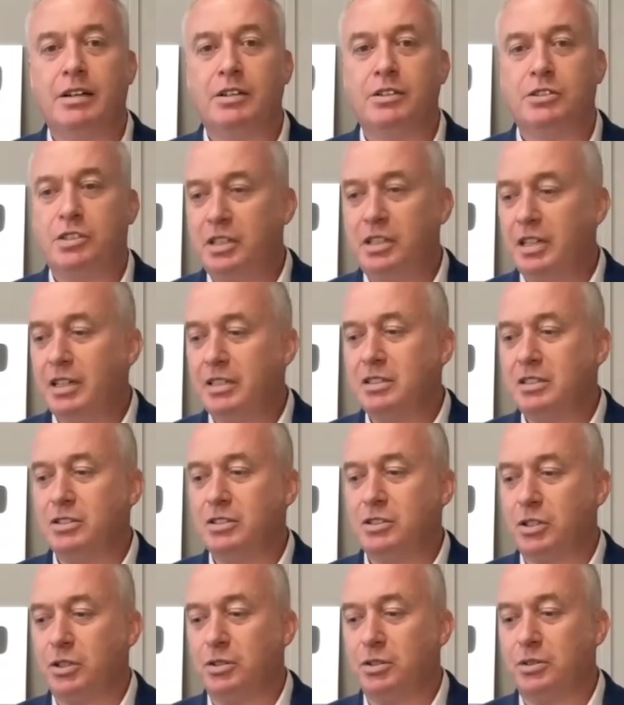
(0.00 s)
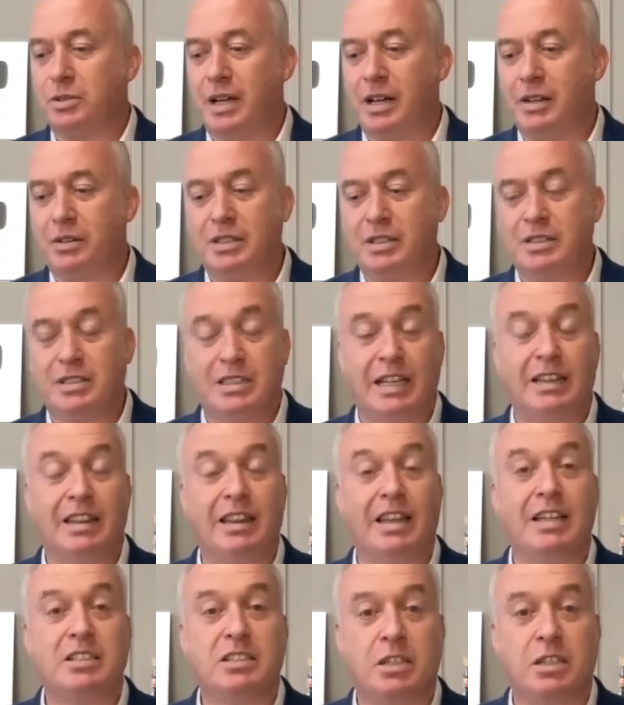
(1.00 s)
she doesn't turn around and say,
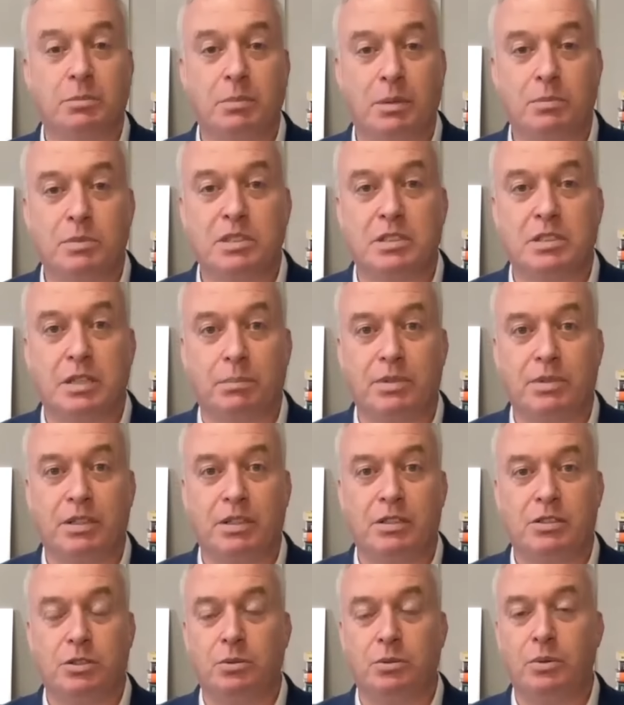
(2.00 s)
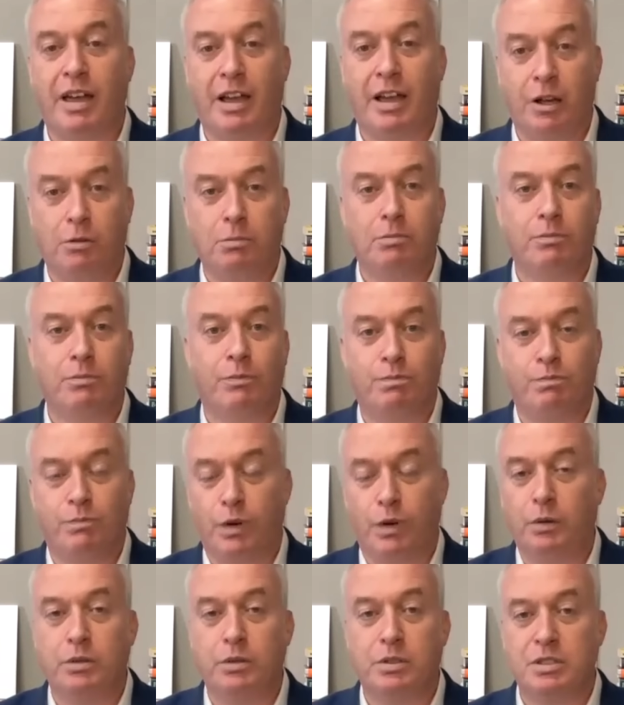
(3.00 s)
let's come up with something to help
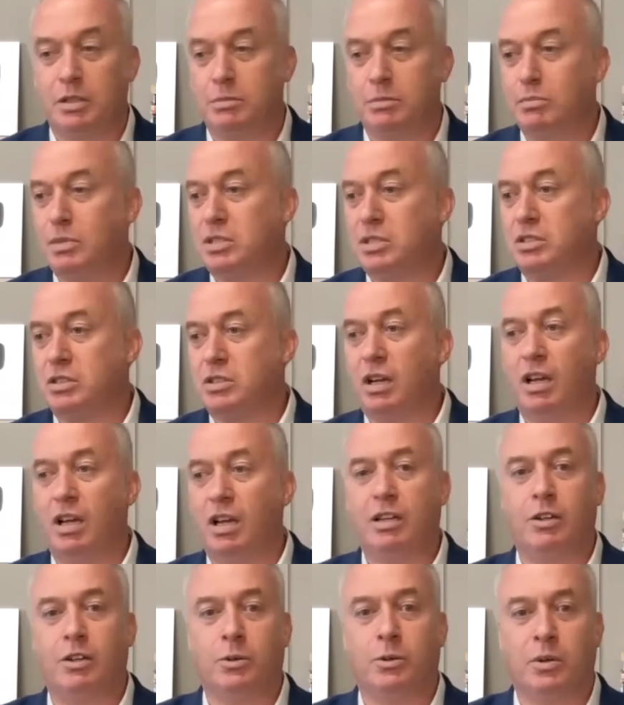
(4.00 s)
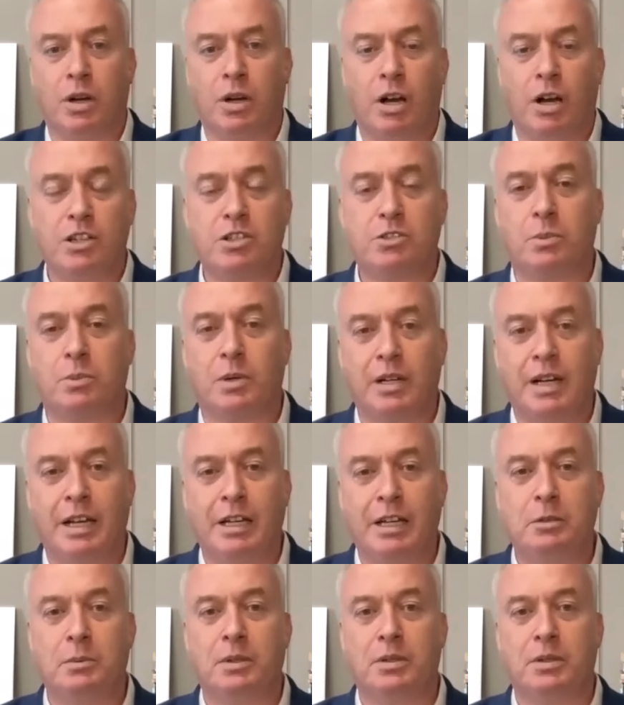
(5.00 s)
voters in Mississauga or Oshawa or
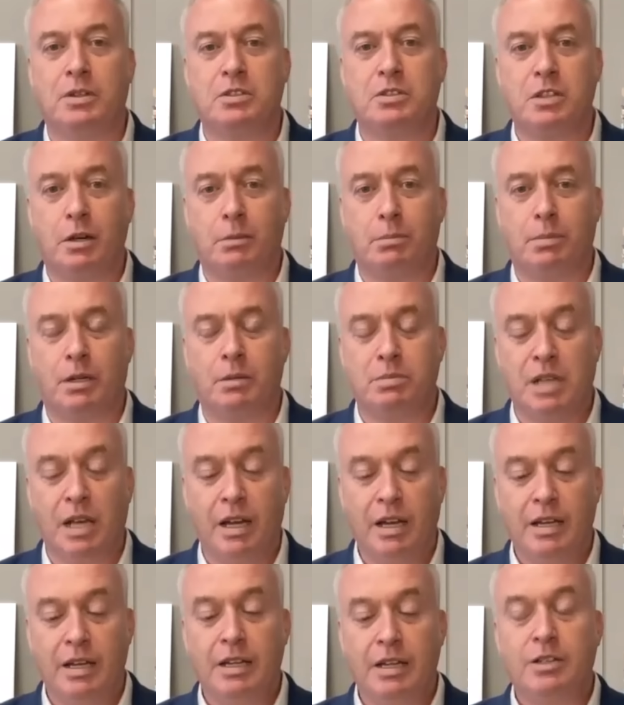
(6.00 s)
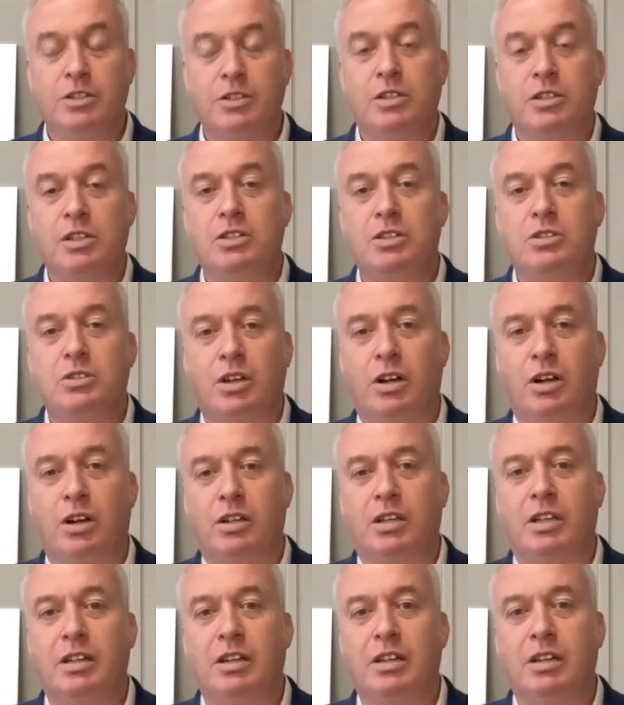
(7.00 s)
anywhere in the suburbs. She's
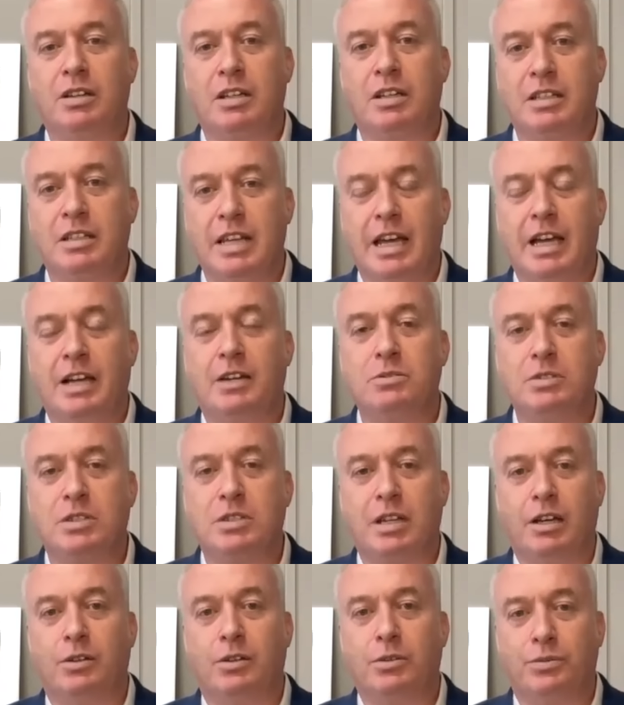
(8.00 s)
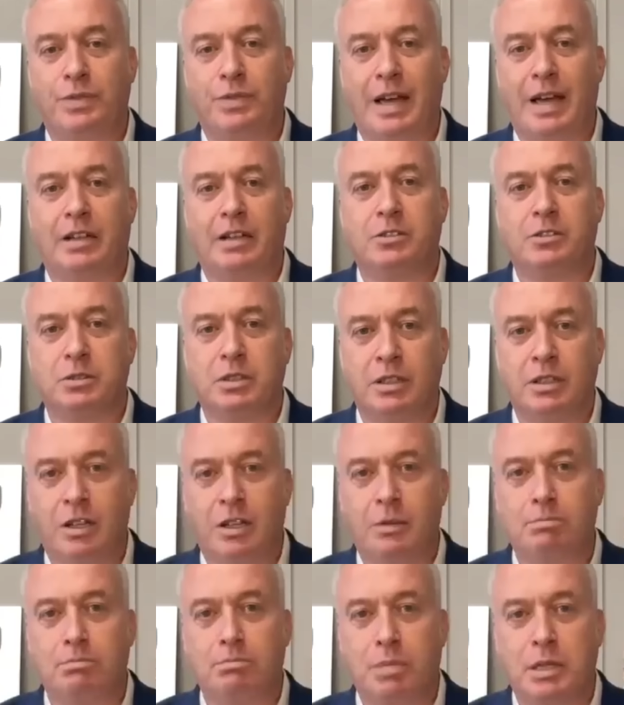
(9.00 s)
talking to the downtown faculty
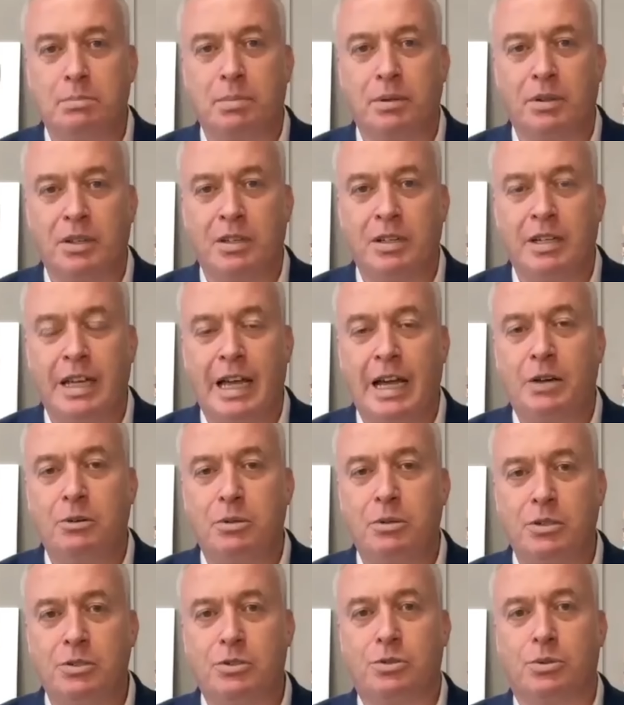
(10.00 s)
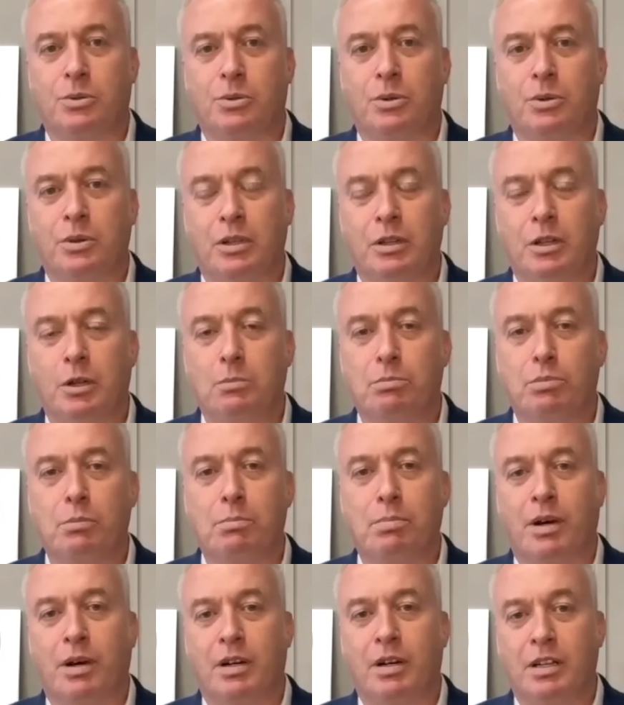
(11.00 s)
club people that now control the Liberal
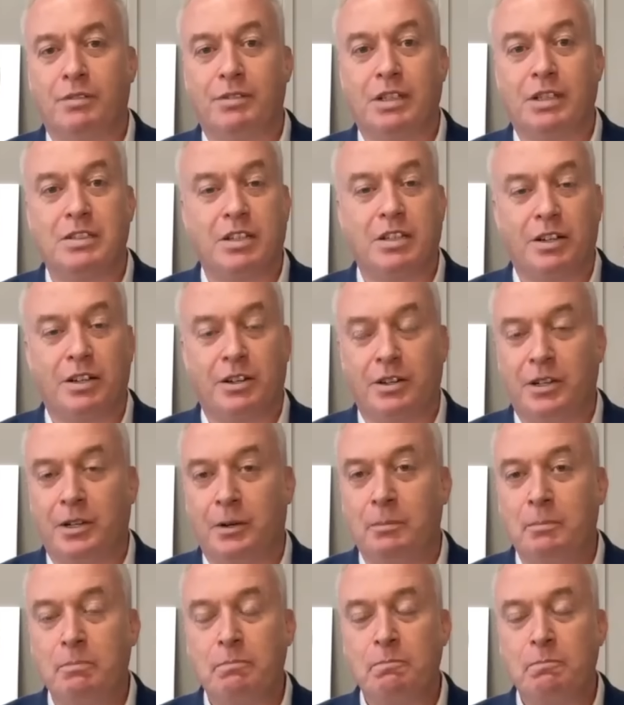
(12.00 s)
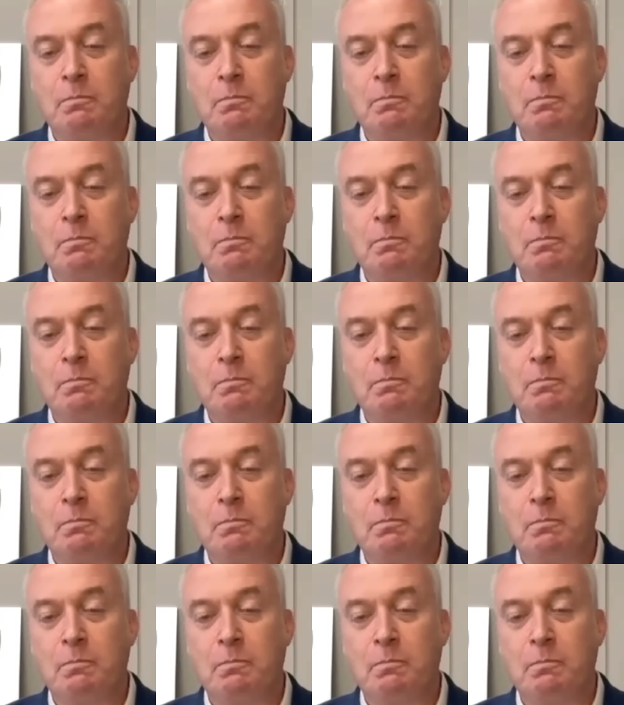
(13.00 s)
Party of Ontario.